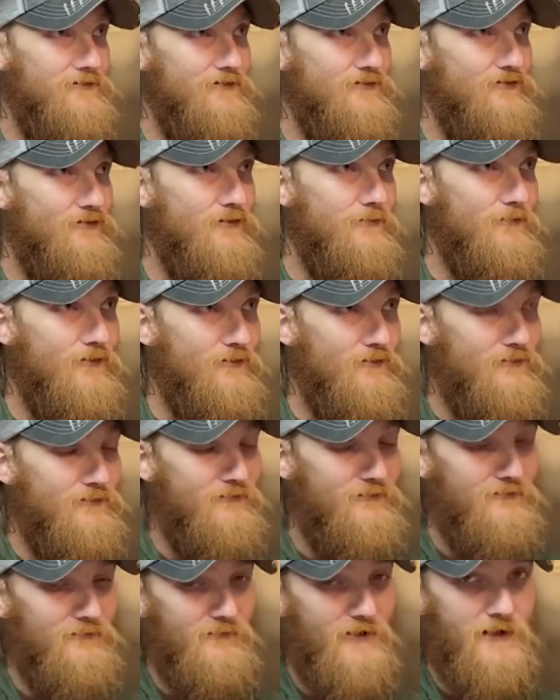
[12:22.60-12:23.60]
the normal
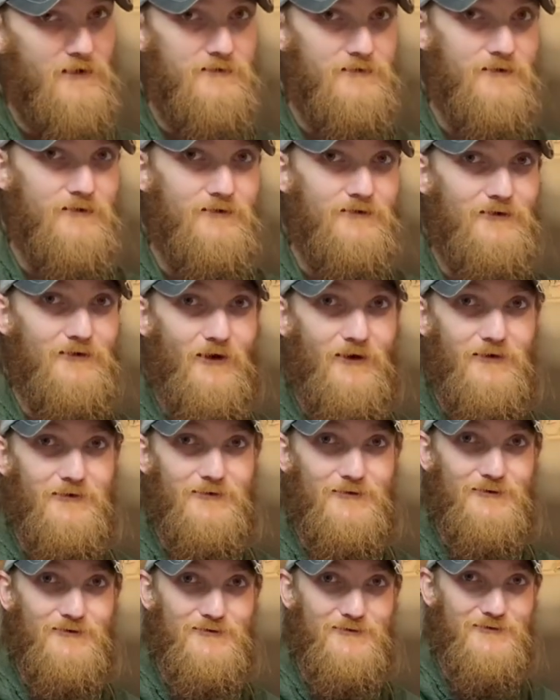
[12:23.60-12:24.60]
AT
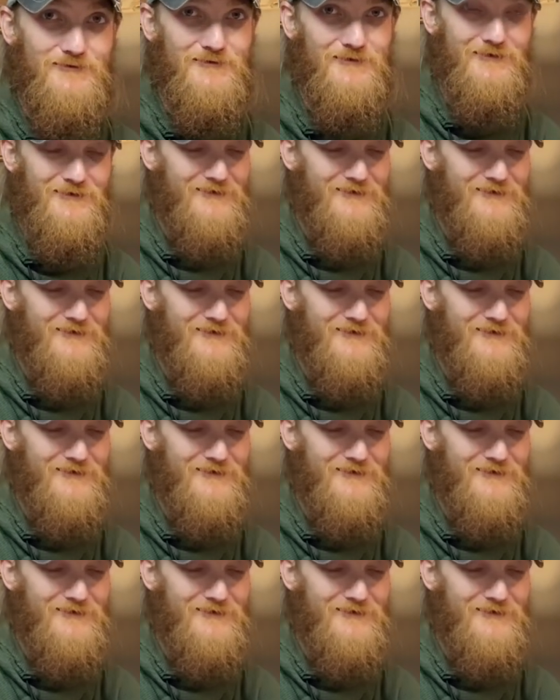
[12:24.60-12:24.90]
hikers,